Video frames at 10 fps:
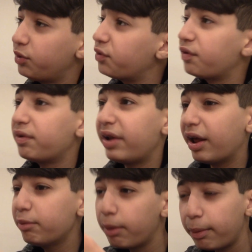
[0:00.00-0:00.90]
It was 50
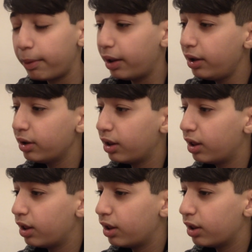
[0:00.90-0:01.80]
days, blah, blah, blah.
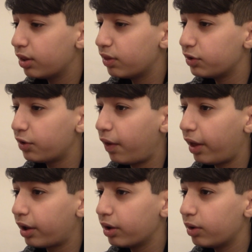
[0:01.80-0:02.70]
Then you're
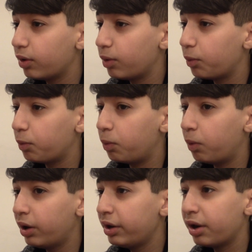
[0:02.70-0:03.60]
like,
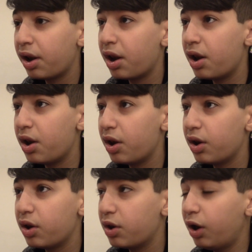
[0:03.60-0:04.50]
what? N
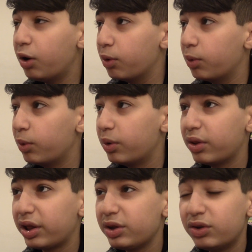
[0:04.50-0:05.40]
no.
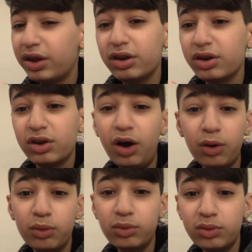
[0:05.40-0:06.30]
Like, you say
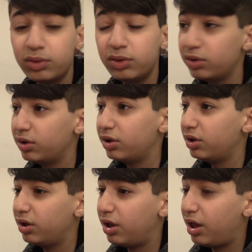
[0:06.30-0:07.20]
no.
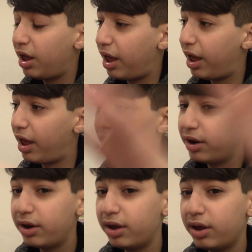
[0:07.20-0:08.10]

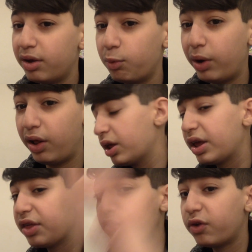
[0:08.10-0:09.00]
And, well,
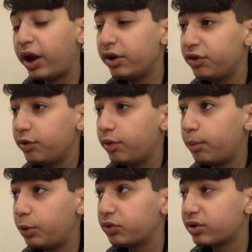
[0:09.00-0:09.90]
he threatens you in the
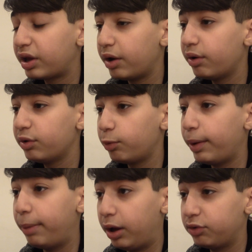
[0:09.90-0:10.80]
most scariest way
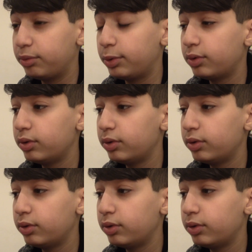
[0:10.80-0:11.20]
possible.